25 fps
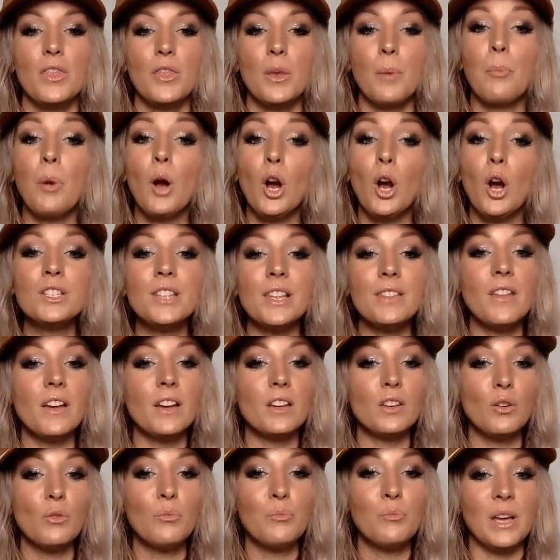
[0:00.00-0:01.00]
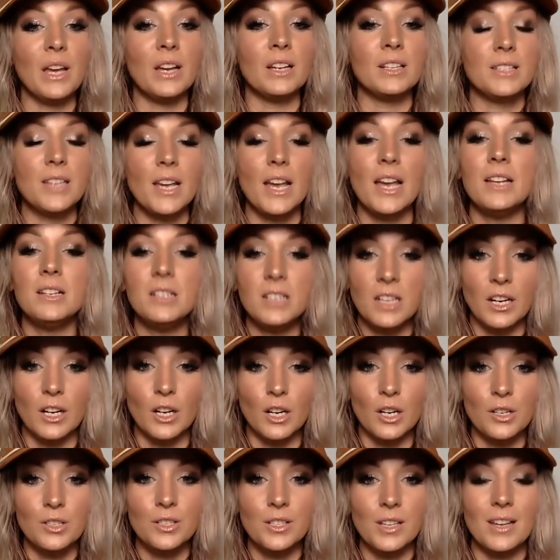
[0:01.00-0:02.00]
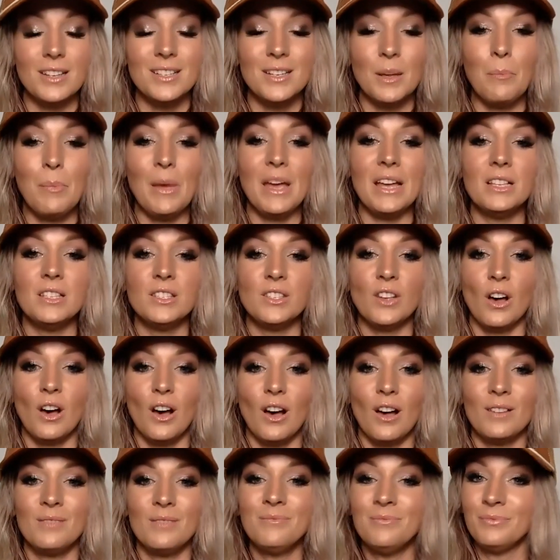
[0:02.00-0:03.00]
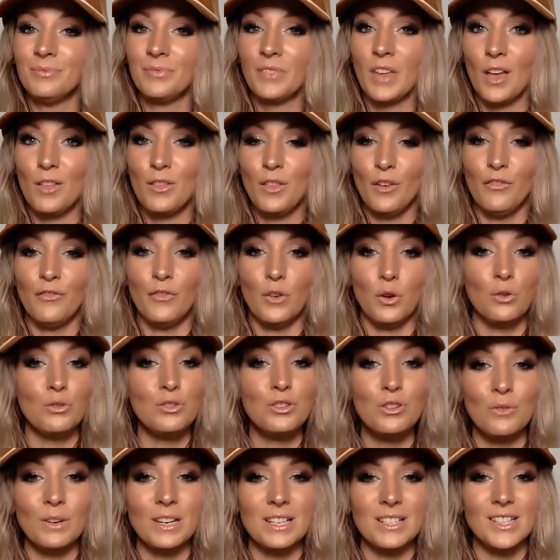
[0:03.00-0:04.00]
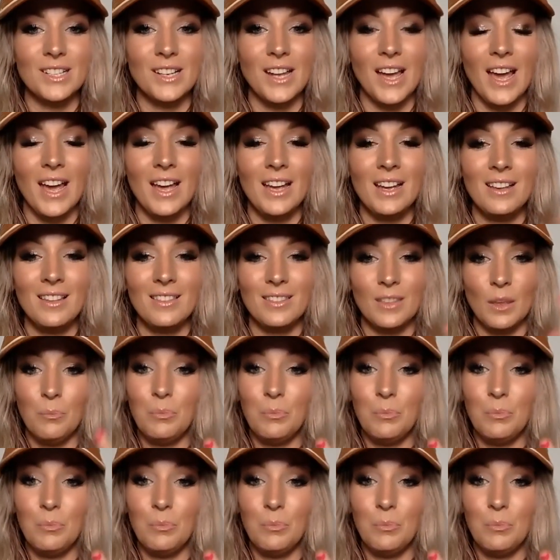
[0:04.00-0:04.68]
the person that you'll be in 10 years depends on the food you eat today,